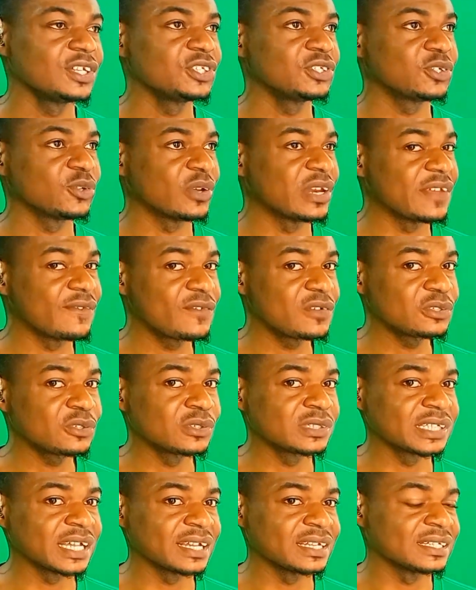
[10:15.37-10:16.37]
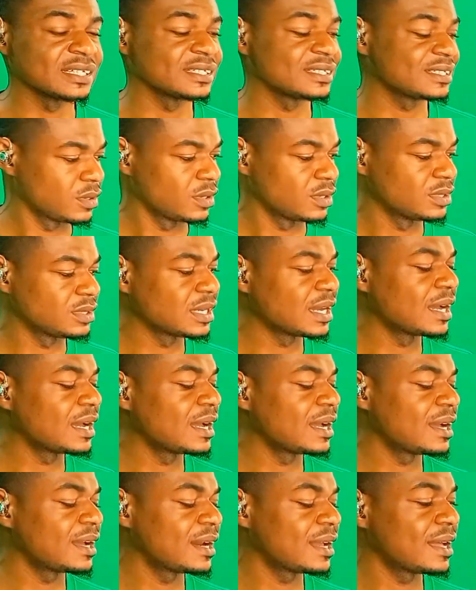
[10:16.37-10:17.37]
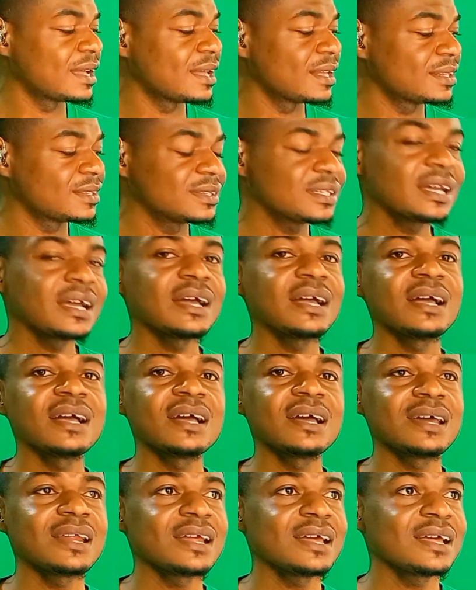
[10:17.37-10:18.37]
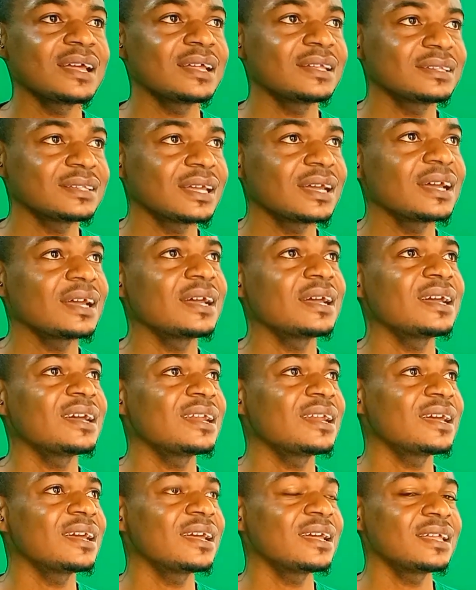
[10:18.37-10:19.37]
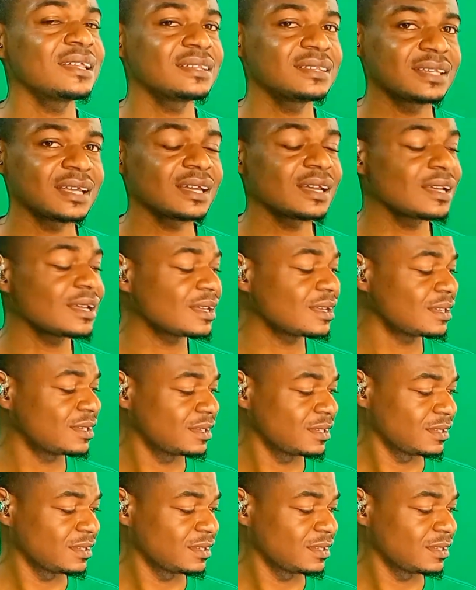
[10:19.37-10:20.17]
so when the fill goes like this da da da da da da.